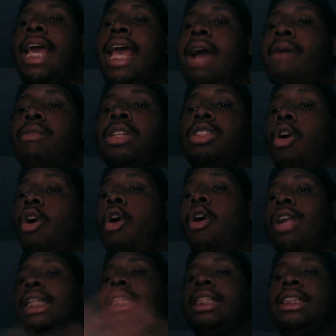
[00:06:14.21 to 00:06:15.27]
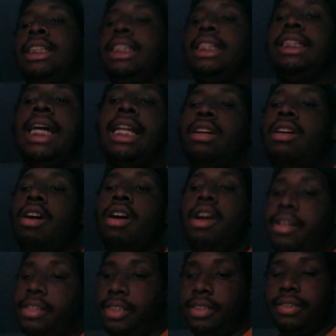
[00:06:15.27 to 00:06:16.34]
All they had was all like the $60
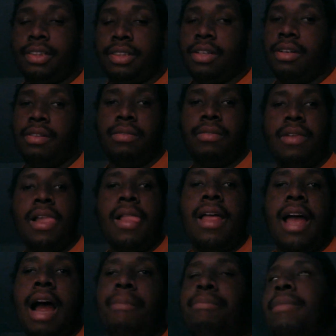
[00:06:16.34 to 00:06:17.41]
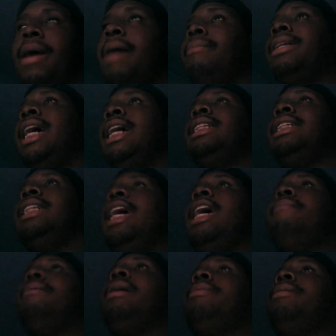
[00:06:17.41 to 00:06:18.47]
cards. So I'm guessing
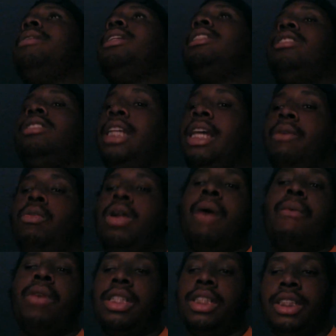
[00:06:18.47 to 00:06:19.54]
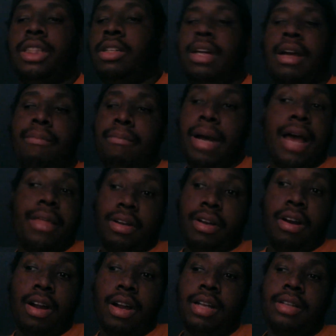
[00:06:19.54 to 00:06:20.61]
everybody pretty much did what I wanted to do and buy the
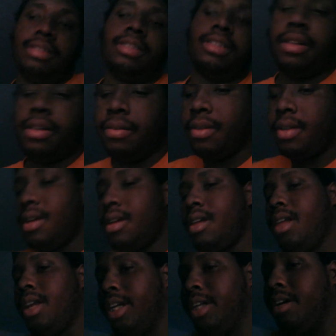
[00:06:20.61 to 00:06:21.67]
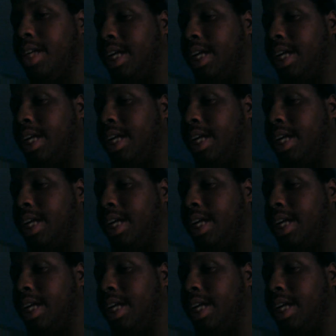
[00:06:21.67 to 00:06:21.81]
card. So, you